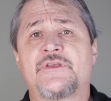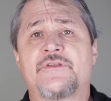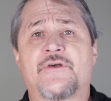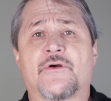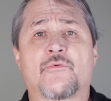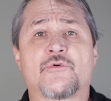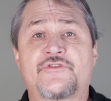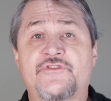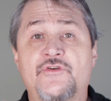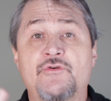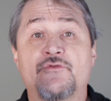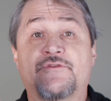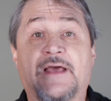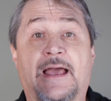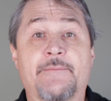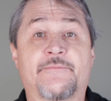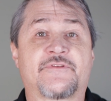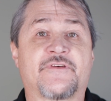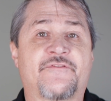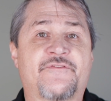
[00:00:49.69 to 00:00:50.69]
there were two
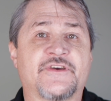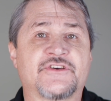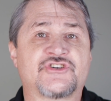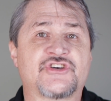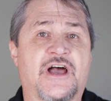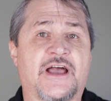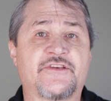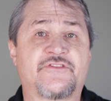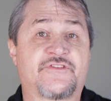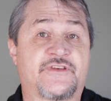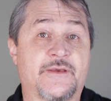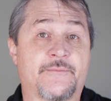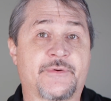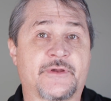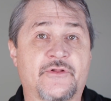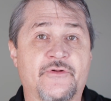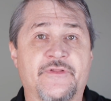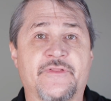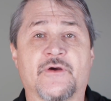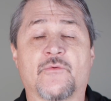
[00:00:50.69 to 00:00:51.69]
types of fisheyes
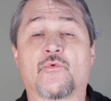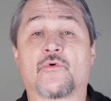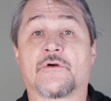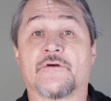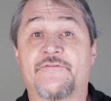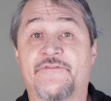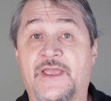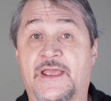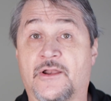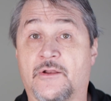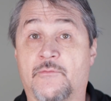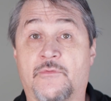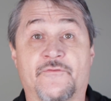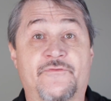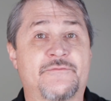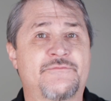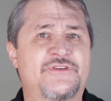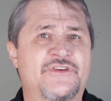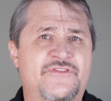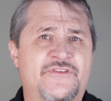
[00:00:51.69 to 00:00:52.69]
typically that were available
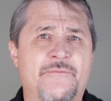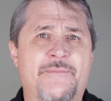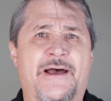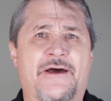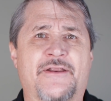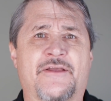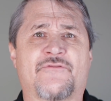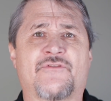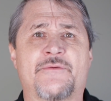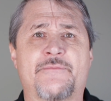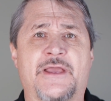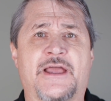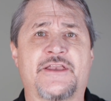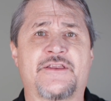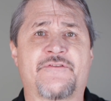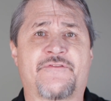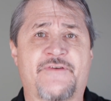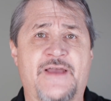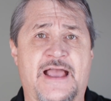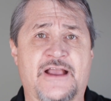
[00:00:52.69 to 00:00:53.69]
from just about every
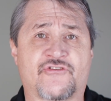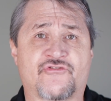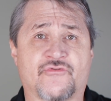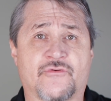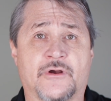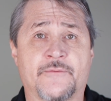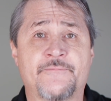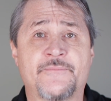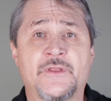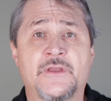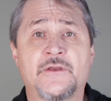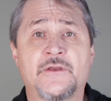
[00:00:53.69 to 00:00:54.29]
manufacturer.